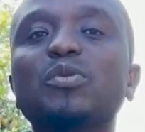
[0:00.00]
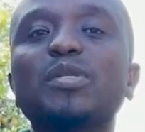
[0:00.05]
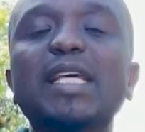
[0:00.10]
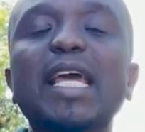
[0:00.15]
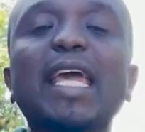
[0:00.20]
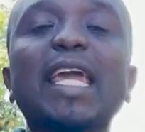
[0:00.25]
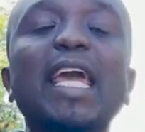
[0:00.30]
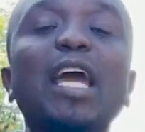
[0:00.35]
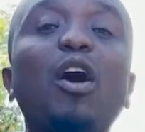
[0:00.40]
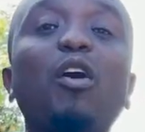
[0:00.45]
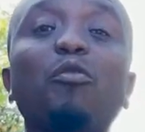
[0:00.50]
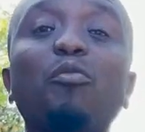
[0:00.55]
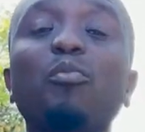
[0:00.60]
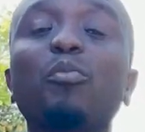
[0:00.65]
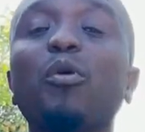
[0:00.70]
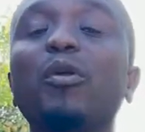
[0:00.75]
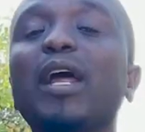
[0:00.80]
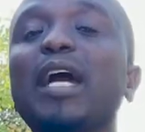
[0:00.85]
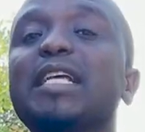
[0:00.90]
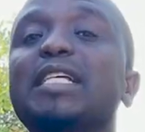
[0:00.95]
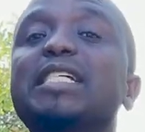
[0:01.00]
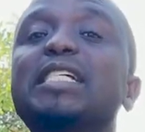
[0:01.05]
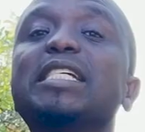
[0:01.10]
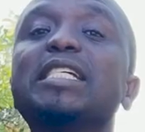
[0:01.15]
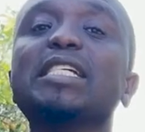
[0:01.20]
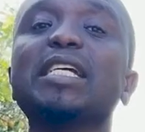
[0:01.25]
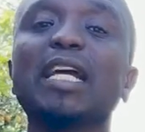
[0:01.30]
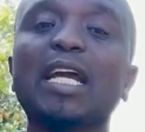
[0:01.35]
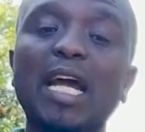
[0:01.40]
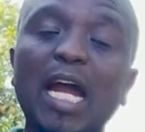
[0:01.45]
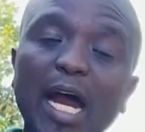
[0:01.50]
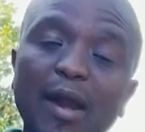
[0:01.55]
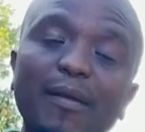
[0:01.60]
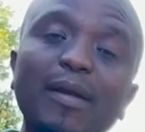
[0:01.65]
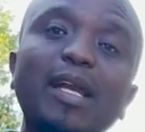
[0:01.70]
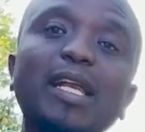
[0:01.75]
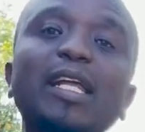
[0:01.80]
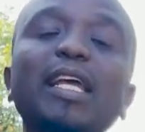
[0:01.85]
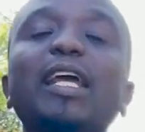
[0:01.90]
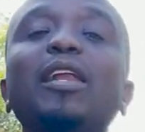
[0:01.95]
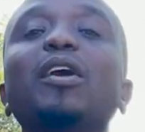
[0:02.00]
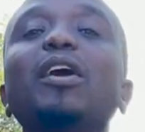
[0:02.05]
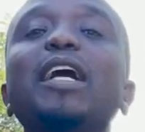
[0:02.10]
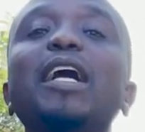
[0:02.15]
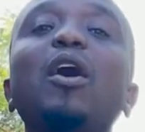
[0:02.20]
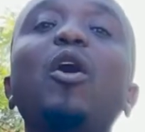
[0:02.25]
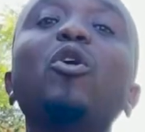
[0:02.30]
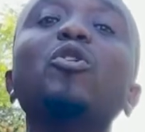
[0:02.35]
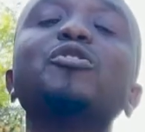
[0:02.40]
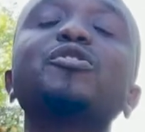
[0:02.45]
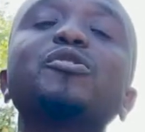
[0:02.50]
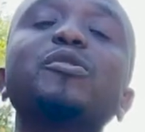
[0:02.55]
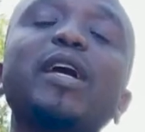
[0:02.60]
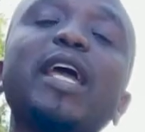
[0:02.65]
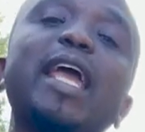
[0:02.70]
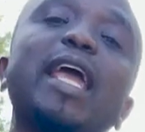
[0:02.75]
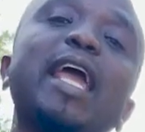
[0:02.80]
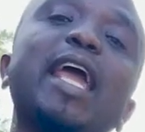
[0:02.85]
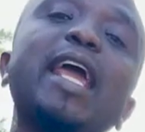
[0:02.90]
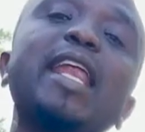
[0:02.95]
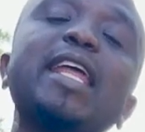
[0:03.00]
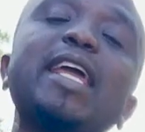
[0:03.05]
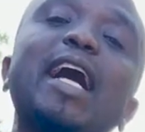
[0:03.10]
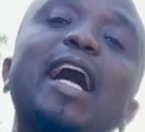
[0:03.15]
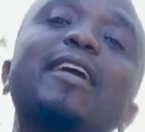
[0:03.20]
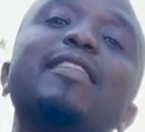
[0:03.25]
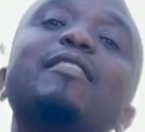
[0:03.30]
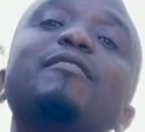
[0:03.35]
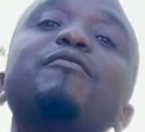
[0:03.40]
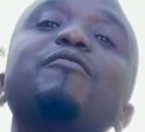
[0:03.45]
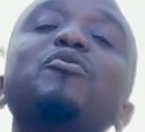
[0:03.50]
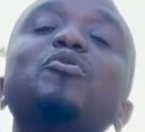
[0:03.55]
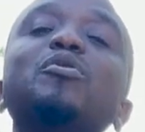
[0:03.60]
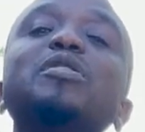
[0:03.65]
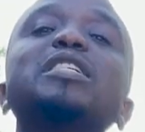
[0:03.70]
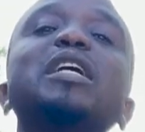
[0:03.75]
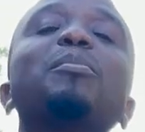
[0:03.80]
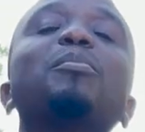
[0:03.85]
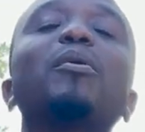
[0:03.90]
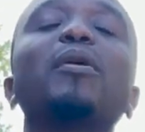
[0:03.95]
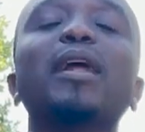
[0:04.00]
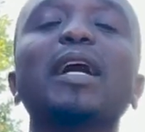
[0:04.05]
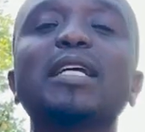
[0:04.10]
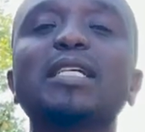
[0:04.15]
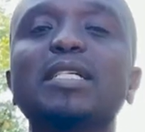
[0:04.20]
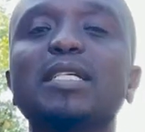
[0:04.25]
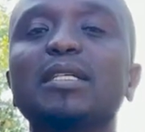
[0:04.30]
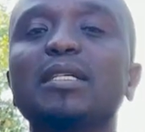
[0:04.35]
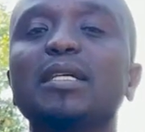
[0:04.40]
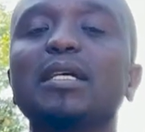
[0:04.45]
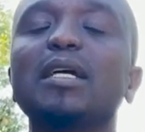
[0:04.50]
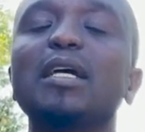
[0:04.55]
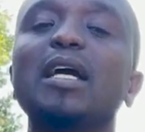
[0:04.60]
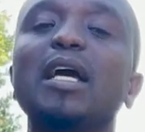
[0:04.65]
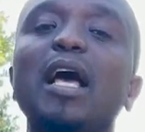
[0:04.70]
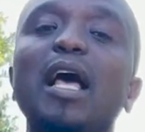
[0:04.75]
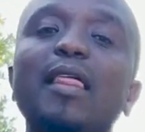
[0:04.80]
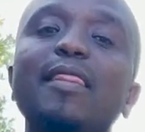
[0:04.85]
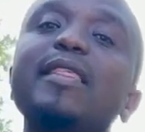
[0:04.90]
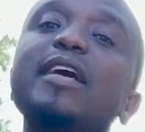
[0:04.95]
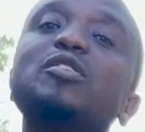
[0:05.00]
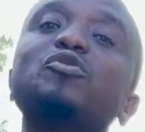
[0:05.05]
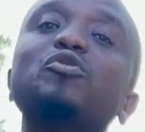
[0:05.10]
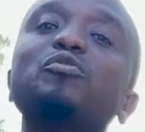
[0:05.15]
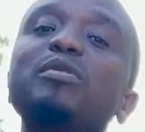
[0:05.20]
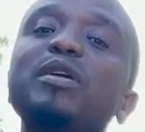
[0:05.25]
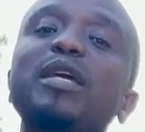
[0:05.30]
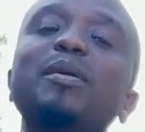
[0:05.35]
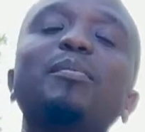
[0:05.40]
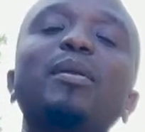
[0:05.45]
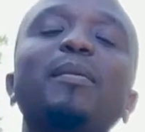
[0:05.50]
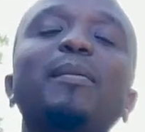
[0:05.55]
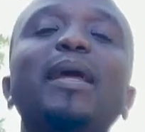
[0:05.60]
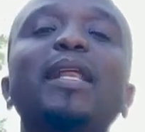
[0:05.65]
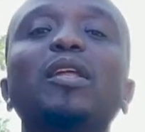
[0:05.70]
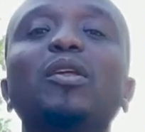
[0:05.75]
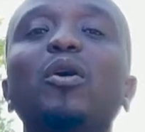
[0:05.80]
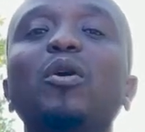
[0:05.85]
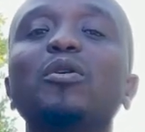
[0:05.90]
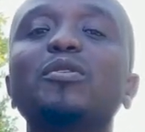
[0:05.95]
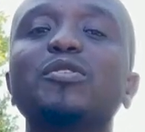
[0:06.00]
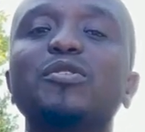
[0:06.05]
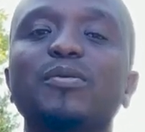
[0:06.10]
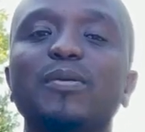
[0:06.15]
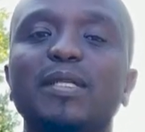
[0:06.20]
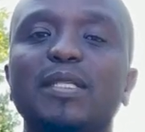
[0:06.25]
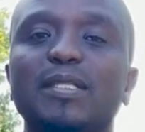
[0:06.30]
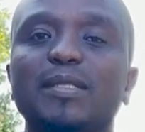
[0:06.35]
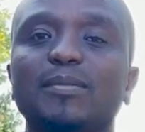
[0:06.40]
take care of production currently and also any other future production that will be implemented onto it.